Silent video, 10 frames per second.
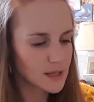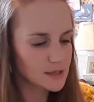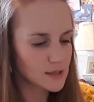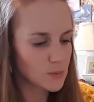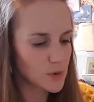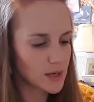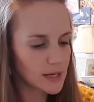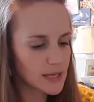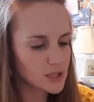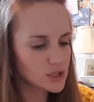So pulling
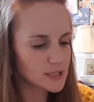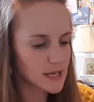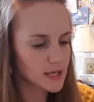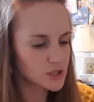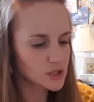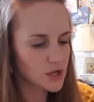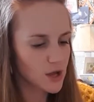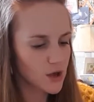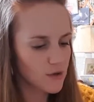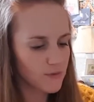each stitch
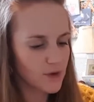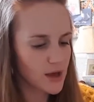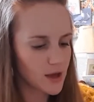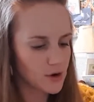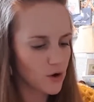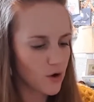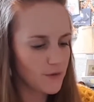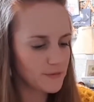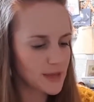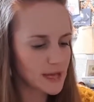over and
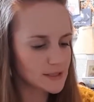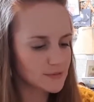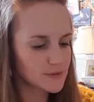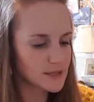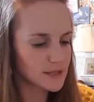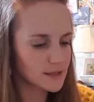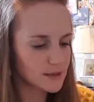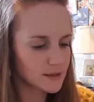off the end of the